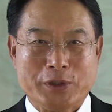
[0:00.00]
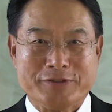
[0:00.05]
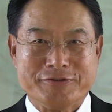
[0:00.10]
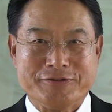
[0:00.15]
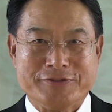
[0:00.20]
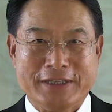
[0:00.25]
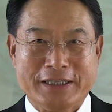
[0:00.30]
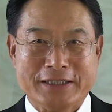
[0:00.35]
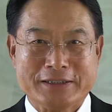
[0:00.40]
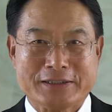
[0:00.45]

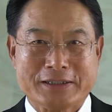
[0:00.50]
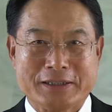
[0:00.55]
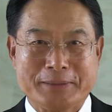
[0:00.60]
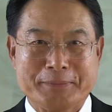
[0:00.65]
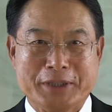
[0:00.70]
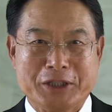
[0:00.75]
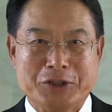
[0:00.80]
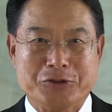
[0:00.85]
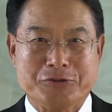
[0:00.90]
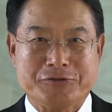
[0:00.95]
affects the
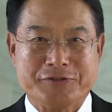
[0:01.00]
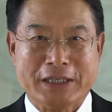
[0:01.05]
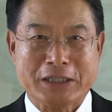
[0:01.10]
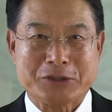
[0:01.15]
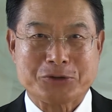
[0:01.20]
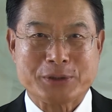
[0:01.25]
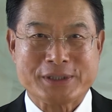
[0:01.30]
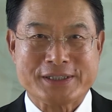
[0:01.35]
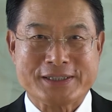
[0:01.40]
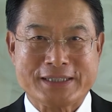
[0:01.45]

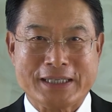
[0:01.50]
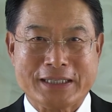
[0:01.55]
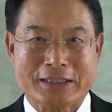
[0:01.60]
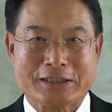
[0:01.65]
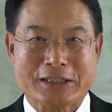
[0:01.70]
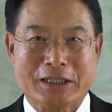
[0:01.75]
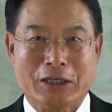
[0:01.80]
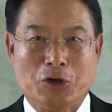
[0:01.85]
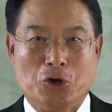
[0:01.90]
manufacturing sector